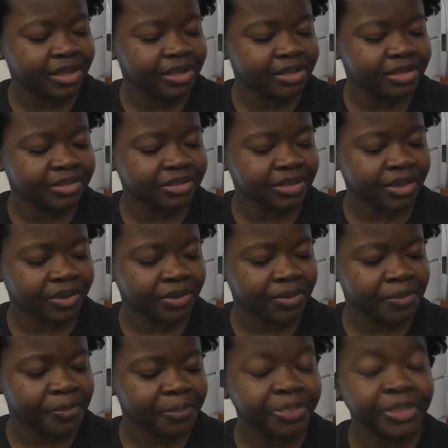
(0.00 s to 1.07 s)

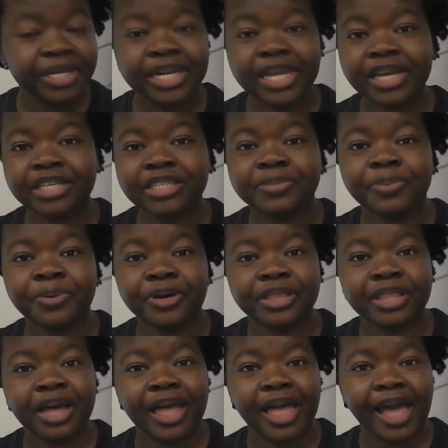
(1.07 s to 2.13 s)
So the next
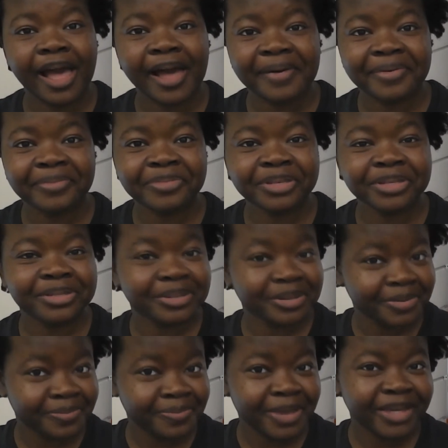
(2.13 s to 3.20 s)
pot that I have, I'm just
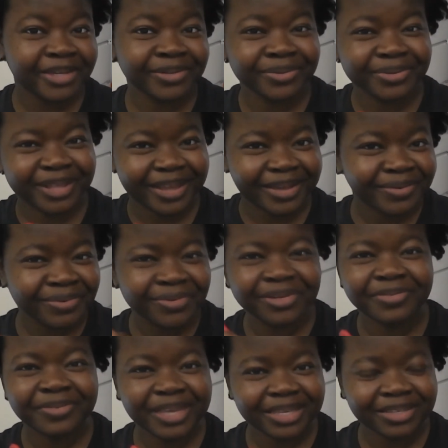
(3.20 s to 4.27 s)
going to make sure that all
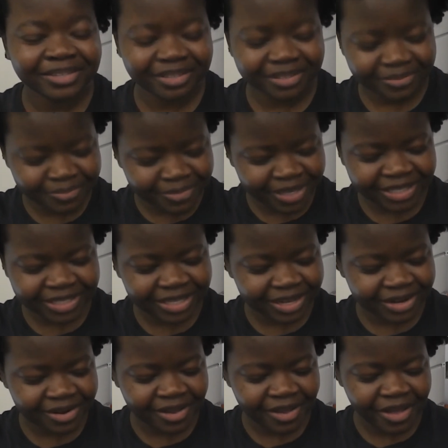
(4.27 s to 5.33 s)
of it is just mixed
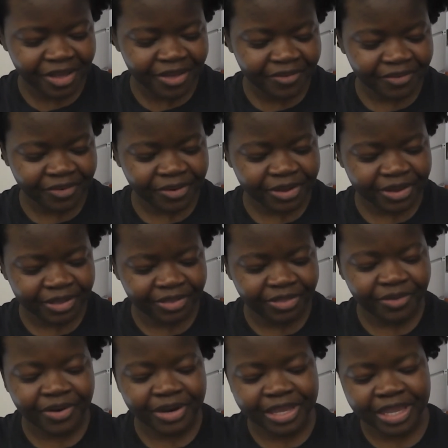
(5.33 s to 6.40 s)
in very
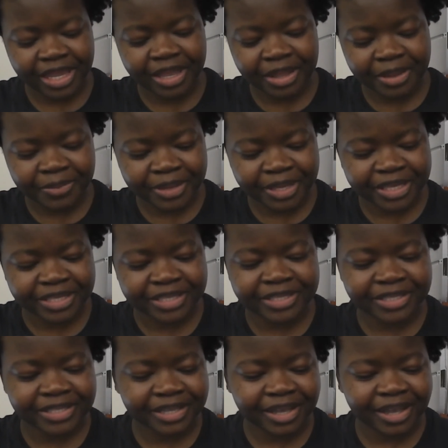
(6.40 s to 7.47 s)
thoroughly,
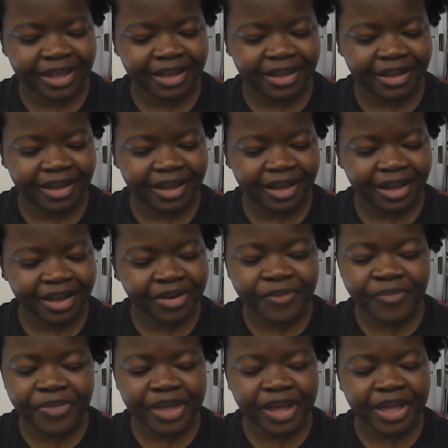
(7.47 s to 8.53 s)
because I
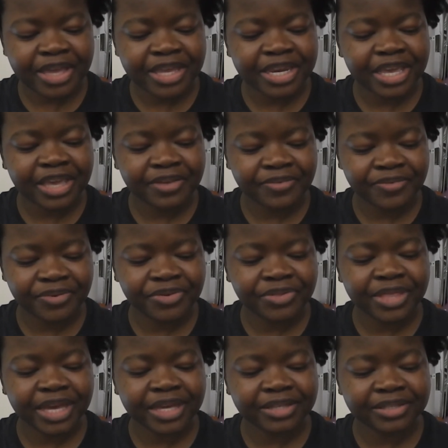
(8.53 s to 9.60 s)
don't think I can eat
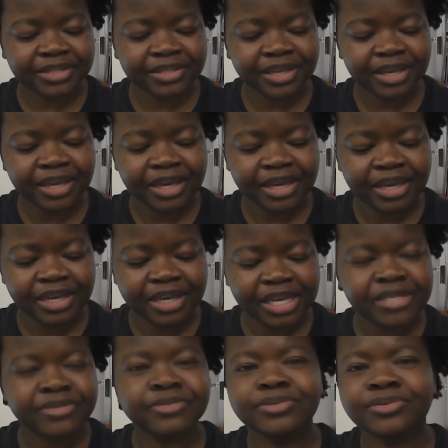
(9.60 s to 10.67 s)
food
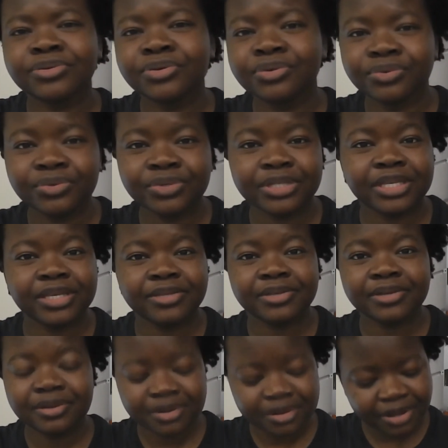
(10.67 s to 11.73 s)
it's too
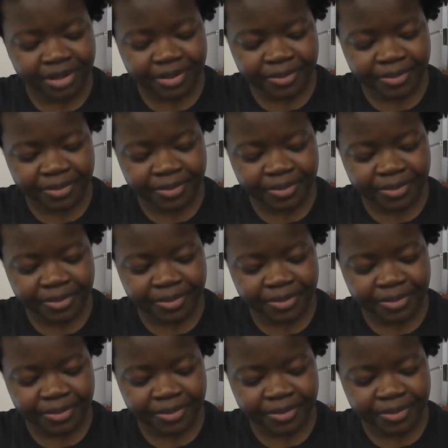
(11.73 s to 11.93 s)
seasoned.